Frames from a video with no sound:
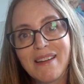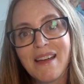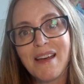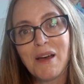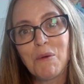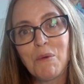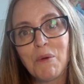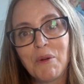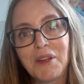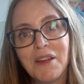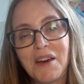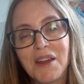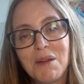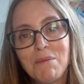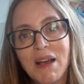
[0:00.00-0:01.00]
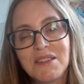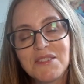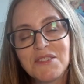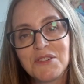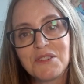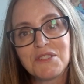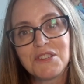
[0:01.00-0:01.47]
working on a
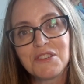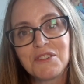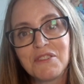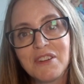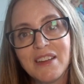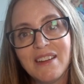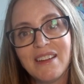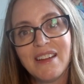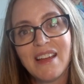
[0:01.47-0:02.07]
master's degree,